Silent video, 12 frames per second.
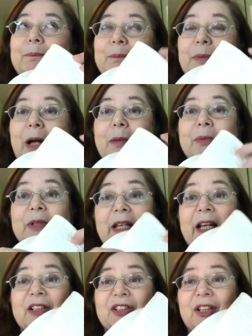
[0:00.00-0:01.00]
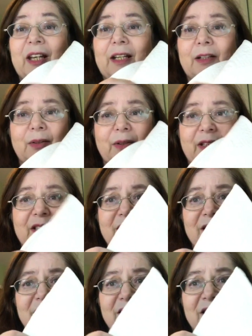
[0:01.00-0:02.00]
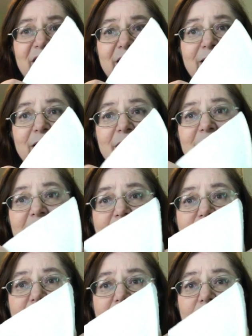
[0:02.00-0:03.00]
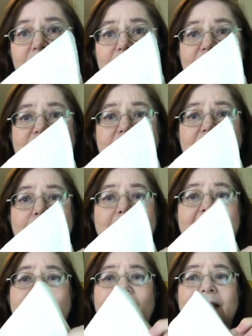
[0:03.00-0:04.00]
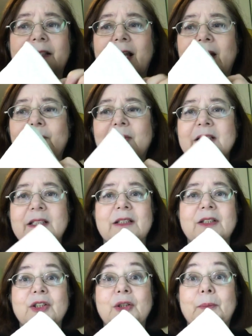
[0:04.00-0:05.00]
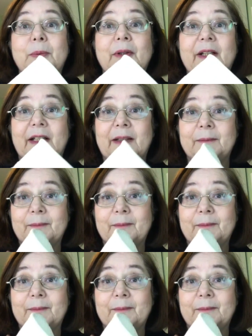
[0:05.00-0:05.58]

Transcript: Problem with that is you had all these little stitches closed on the back, and that wasn't too pretty.